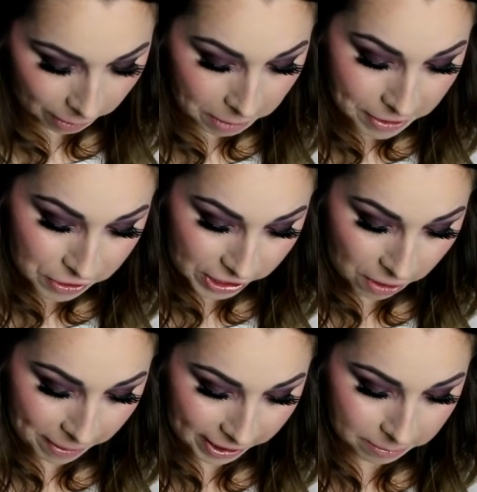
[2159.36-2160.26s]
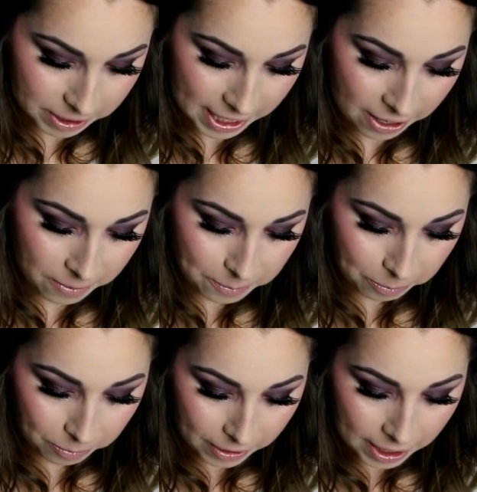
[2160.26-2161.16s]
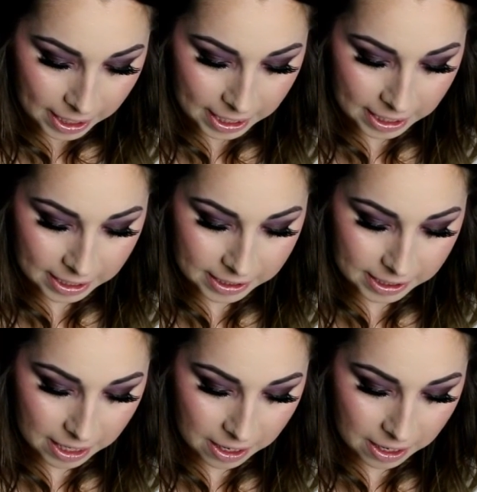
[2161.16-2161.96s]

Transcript: what I'm going to be using on my lips now is